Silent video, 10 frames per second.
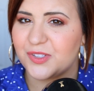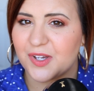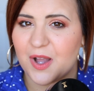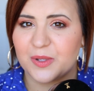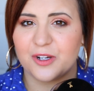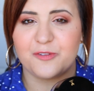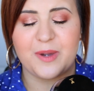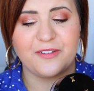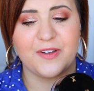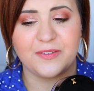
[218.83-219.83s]
the color of
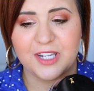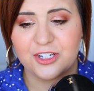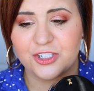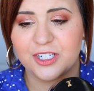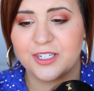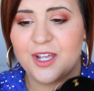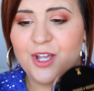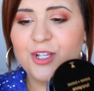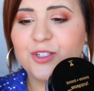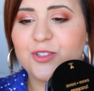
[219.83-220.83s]
my foundation,
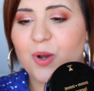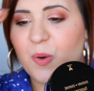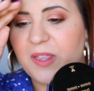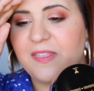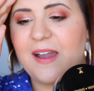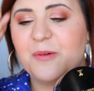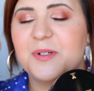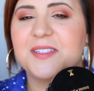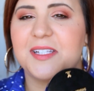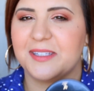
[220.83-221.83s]
so that
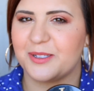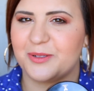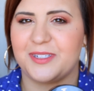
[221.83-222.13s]
was a little